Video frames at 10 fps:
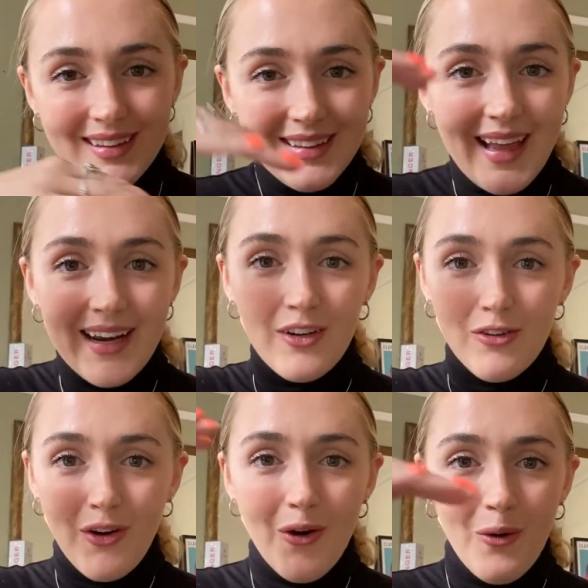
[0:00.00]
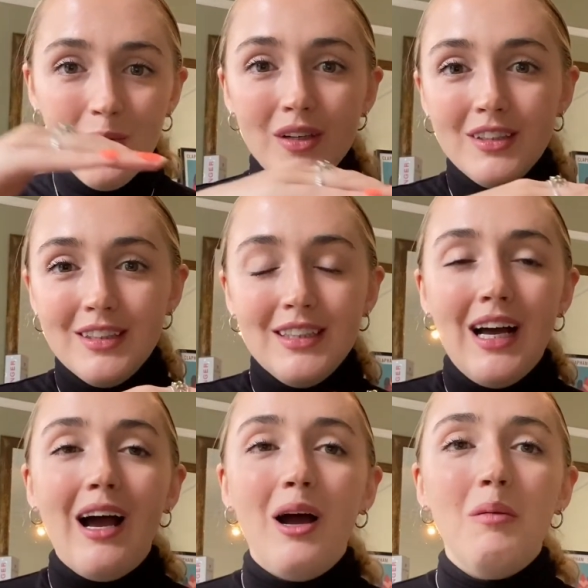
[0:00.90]
let it grow.
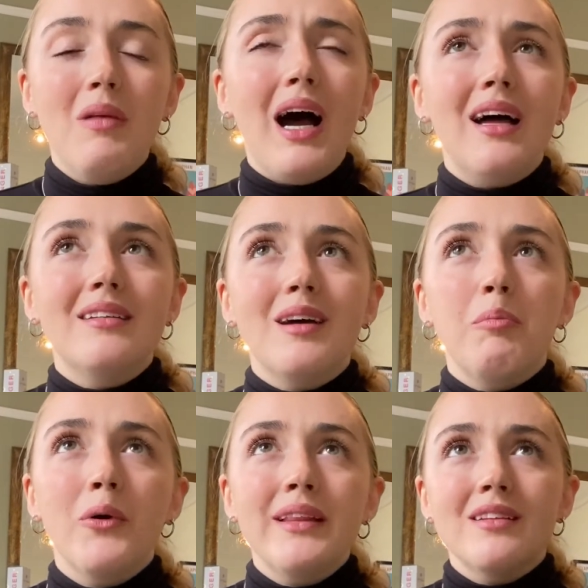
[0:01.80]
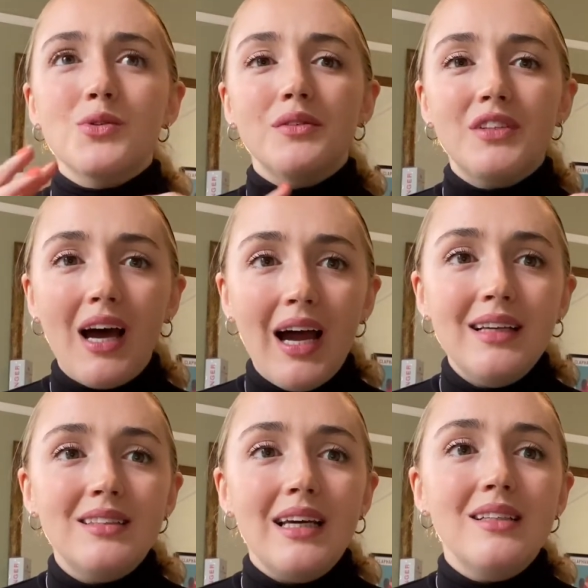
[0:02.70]
And a point that sort of
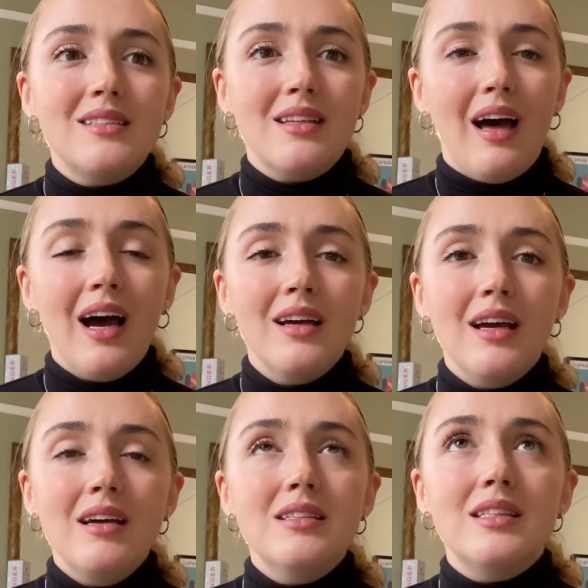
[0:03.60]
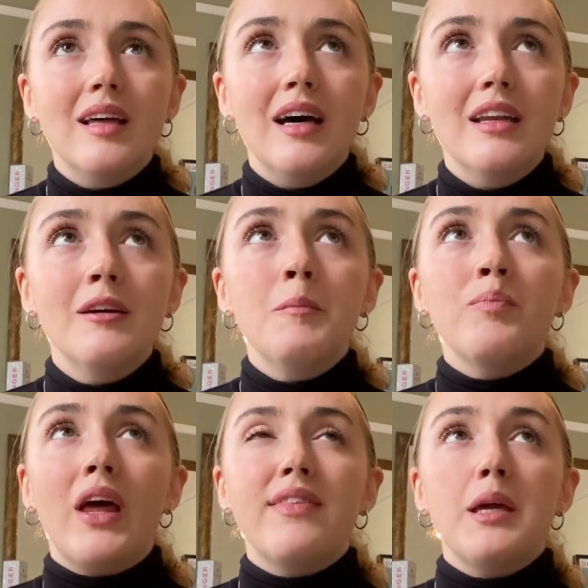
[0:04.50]
ties into that is that
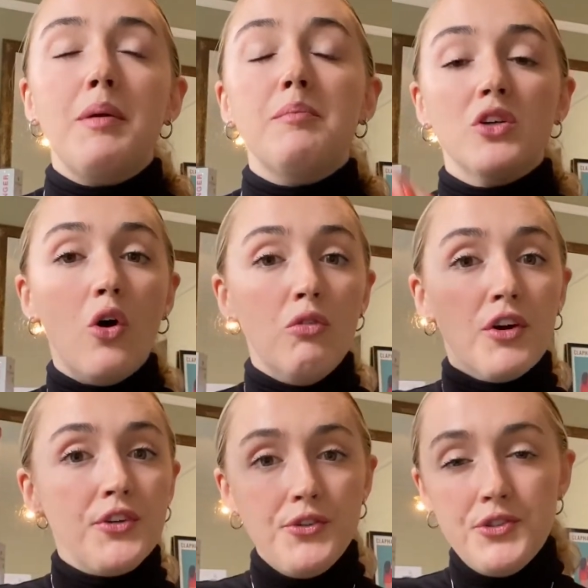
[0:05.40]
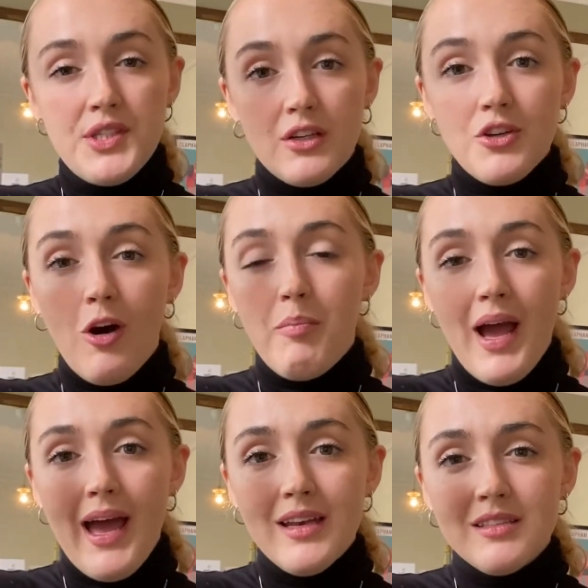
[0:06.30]
I think people overuse their top
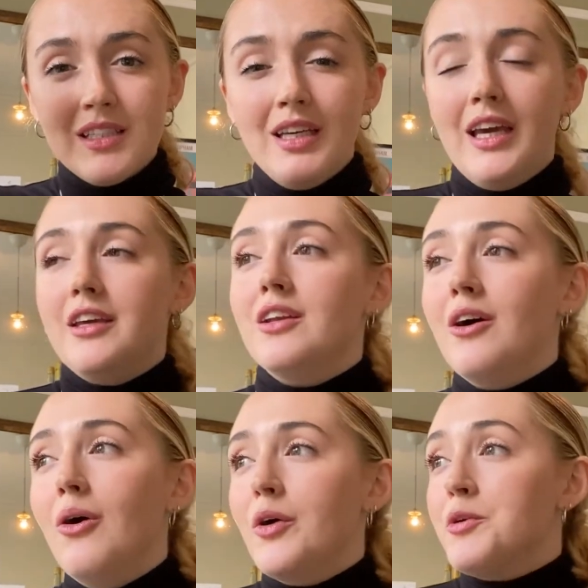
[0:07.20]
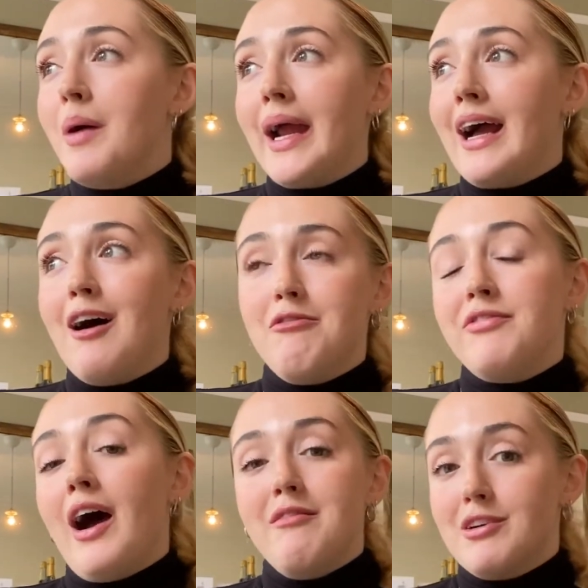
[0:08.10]
end. You know, you might have
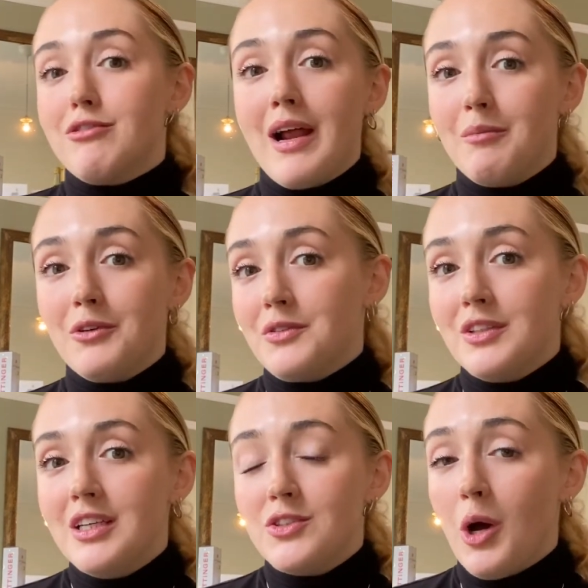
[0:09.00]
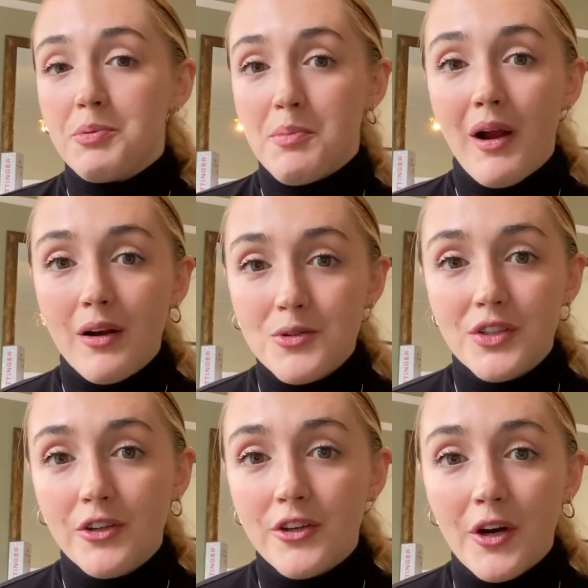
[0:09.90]
5 incredible top sopranos
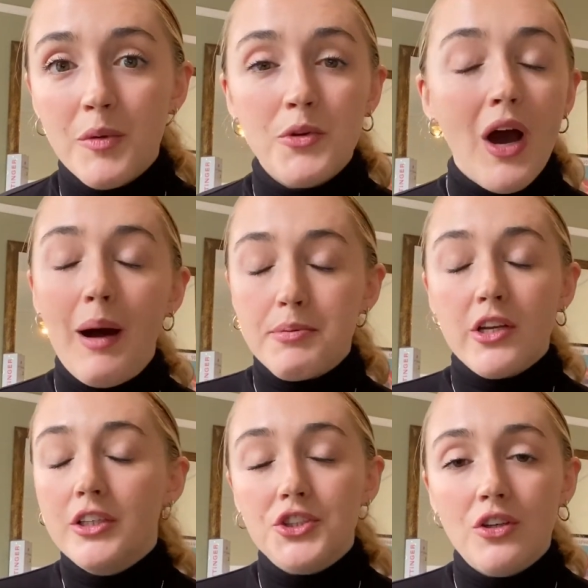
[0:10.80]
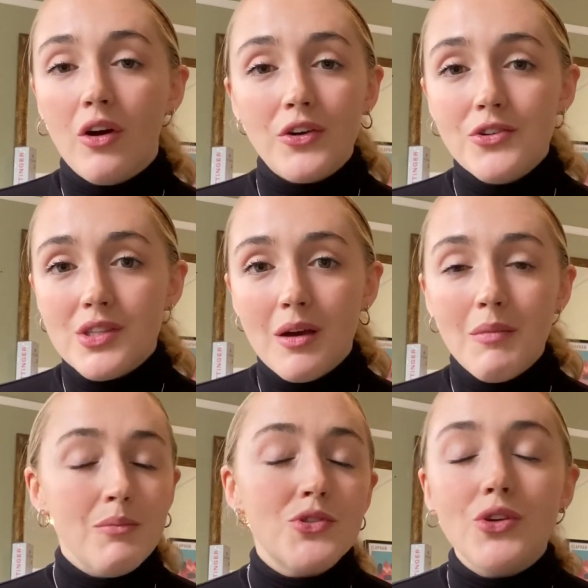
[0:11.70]
in your group. You absolutely should not use them.
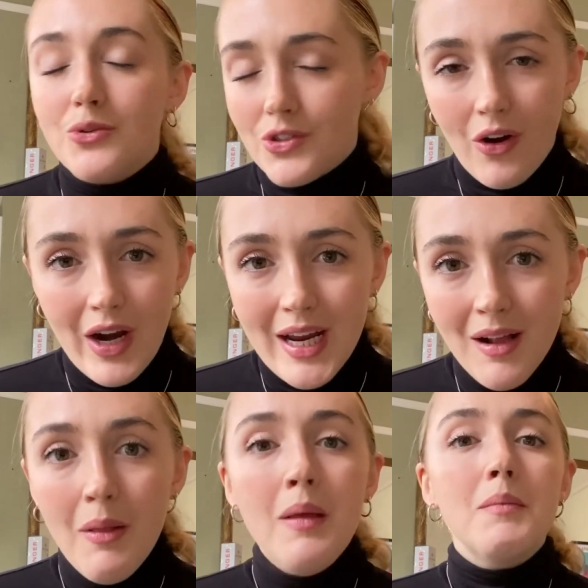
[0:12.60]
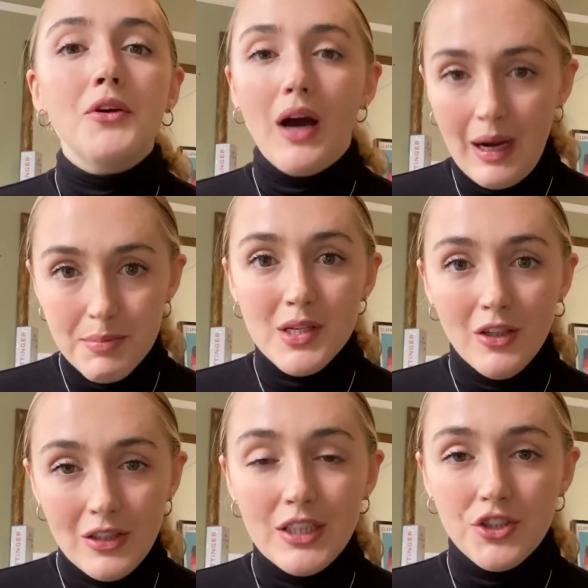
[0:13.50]
I'm so sorry, but you
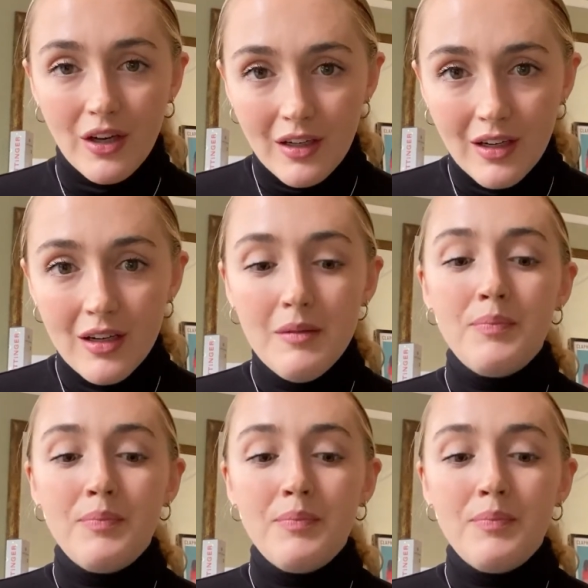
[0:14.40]
absolutely shouldn't.